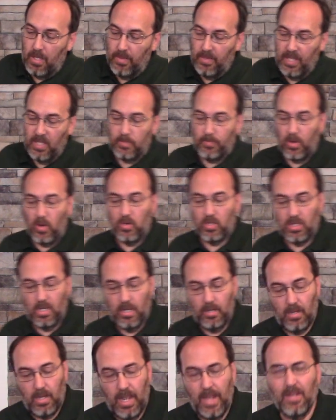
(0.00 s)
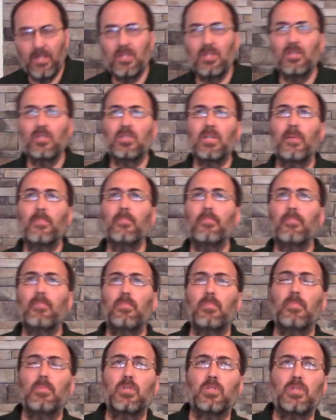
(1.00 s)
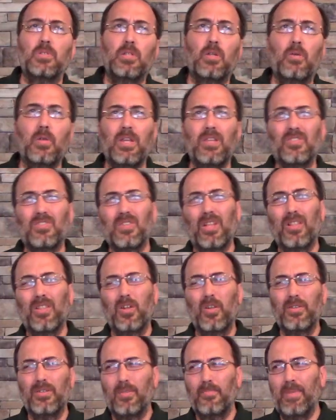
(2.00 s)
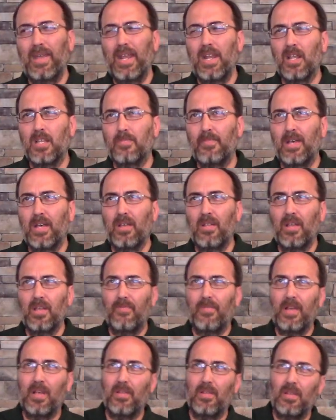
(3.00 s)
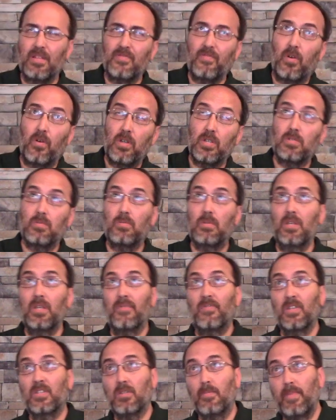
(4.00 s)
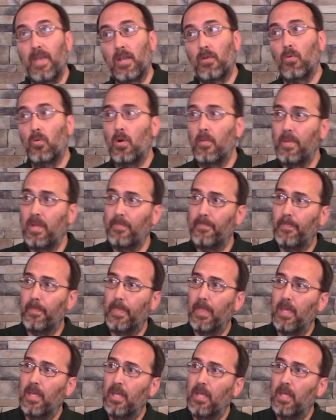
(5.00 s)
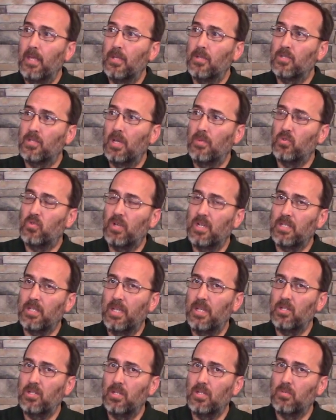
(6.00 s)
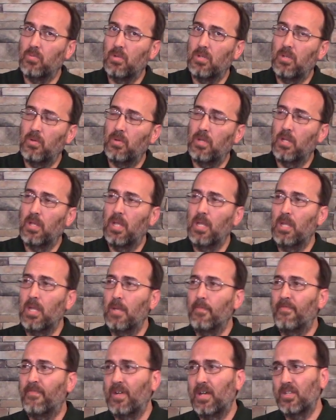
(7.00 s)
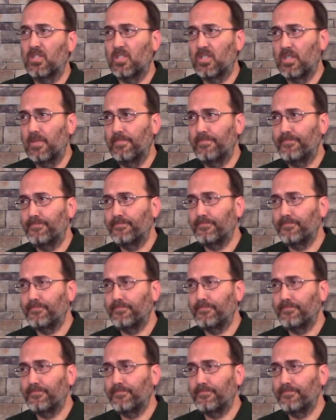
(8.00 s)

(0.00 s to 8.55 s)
this person, and there is a little debate as far as if it's a man or woman. Some translations will do it Nymphas,